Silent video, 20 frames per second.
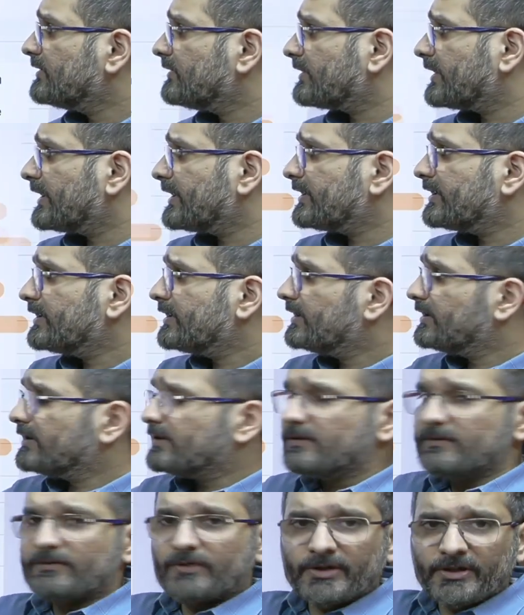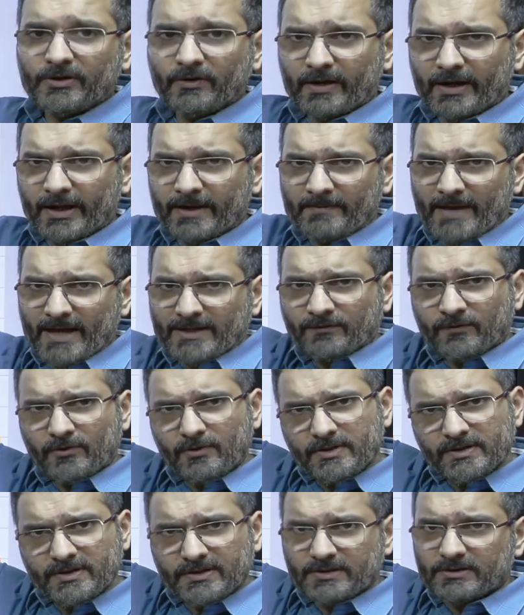Alright, for the online batch
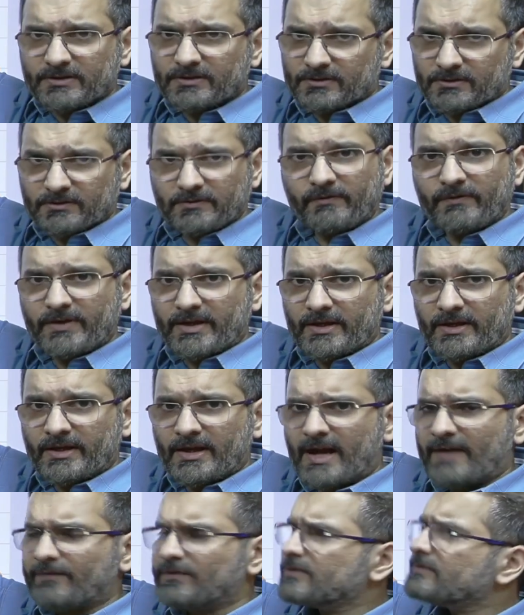folks, we have